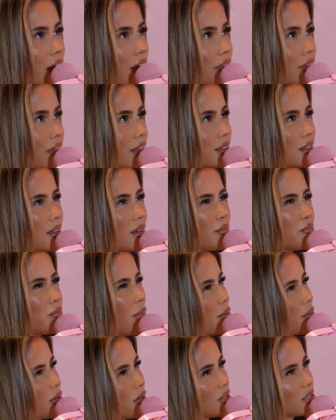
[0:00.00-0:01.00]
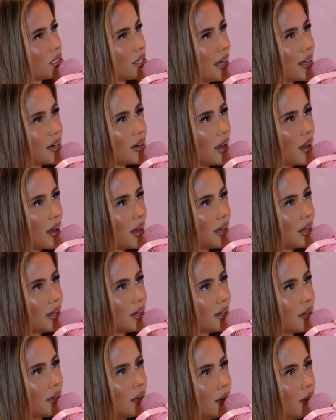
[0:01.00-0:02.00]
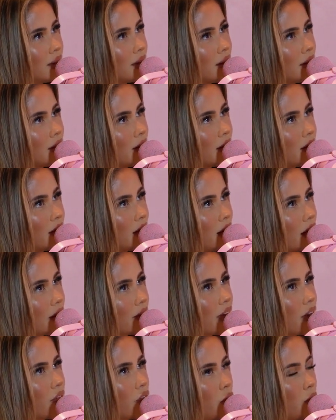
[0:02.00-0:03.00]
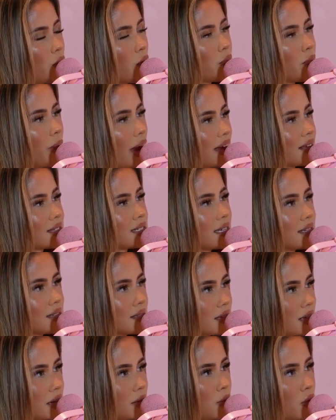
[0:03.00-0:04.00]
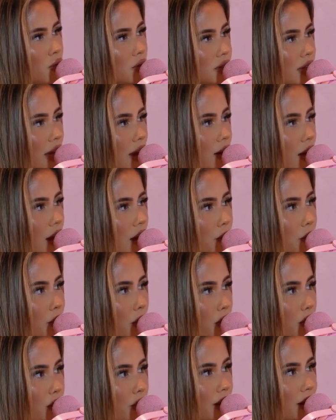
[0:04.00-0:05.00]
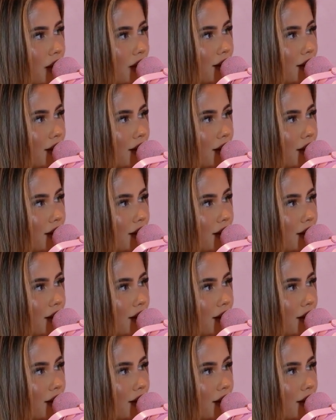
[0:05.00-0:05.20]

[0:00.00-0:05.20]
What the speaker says: I think maybe not date night. I think I've got more maxis that are more date night appropriate.